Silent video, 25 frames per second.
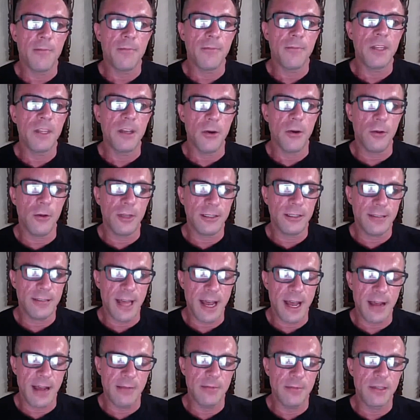the only
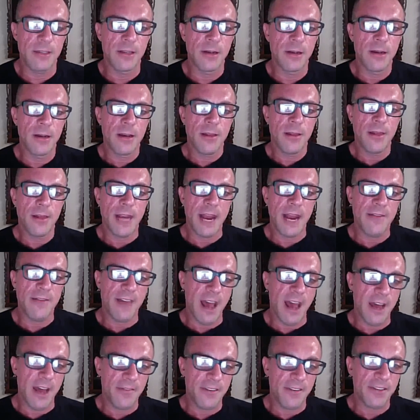times that
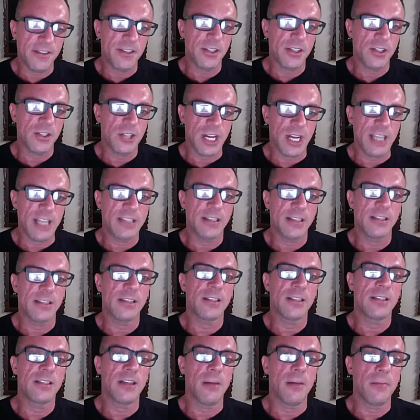I've ever
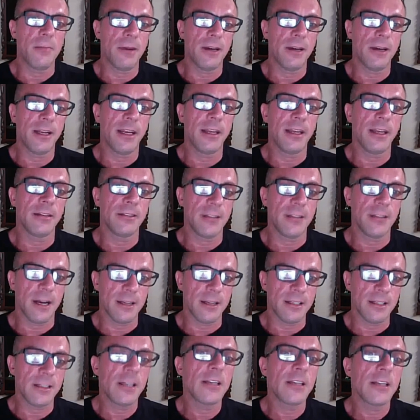suggested somebody
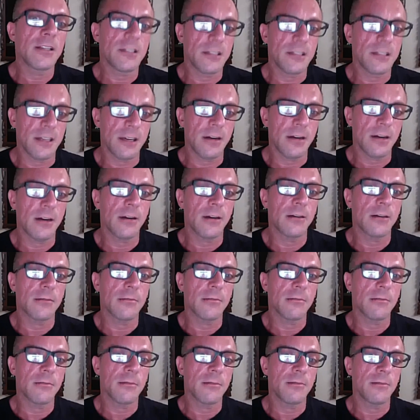does
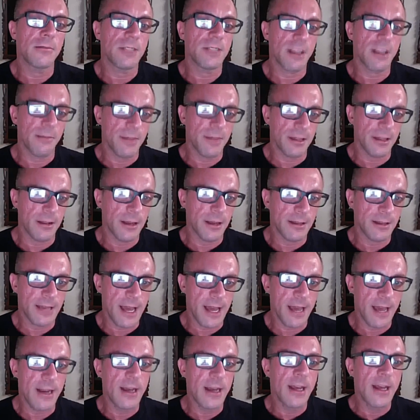consider something like
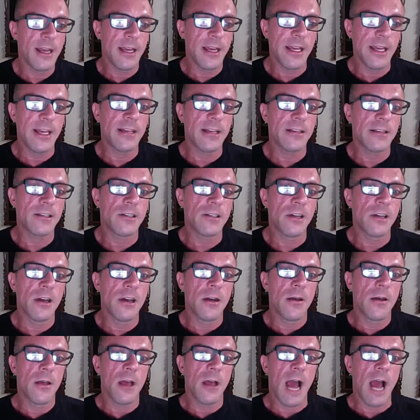that is
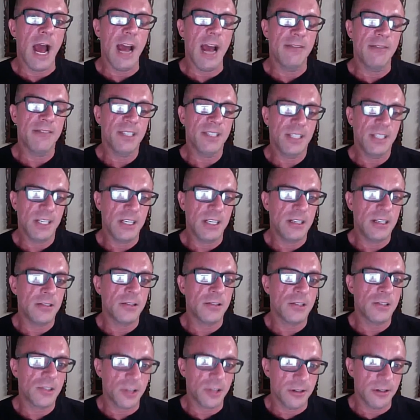I've
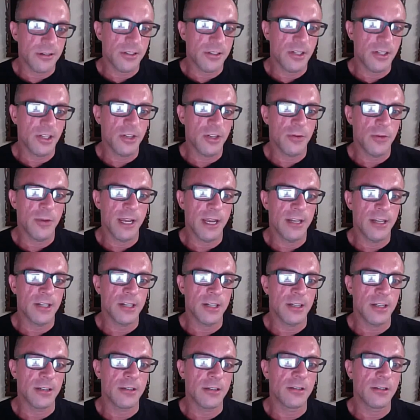seen certain
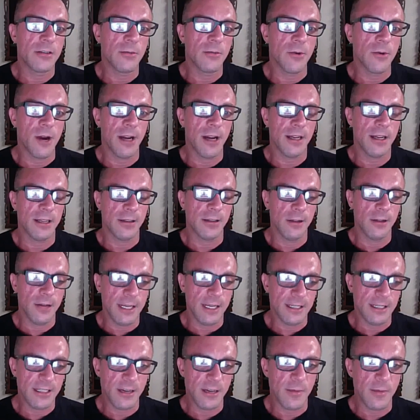situations where I can
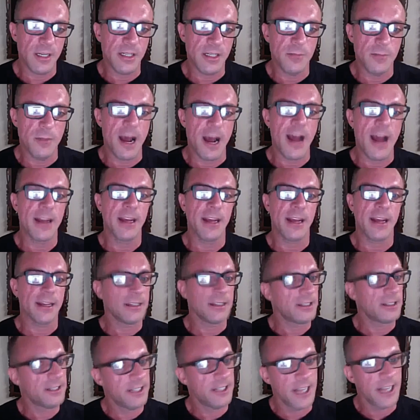look at somebody's body, I
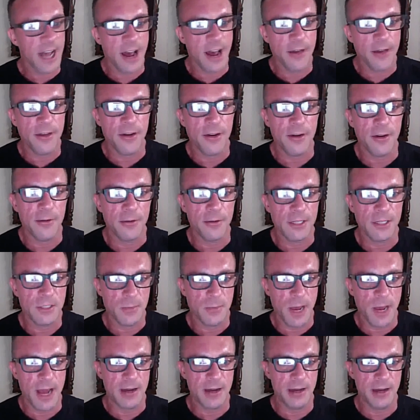can see how they're
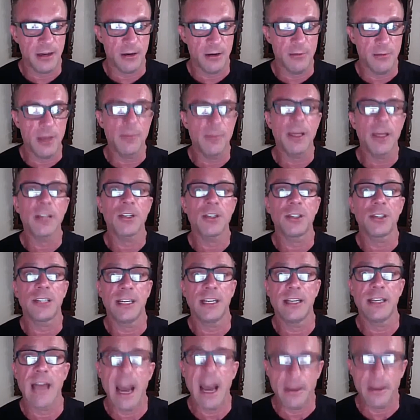responding, or maybe I should
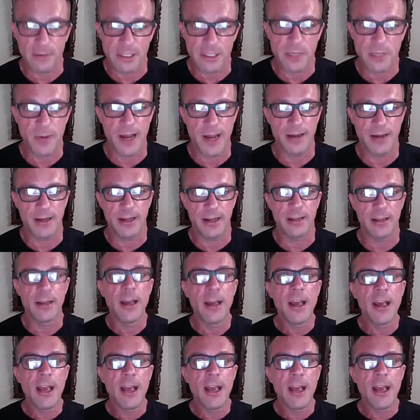say not responding,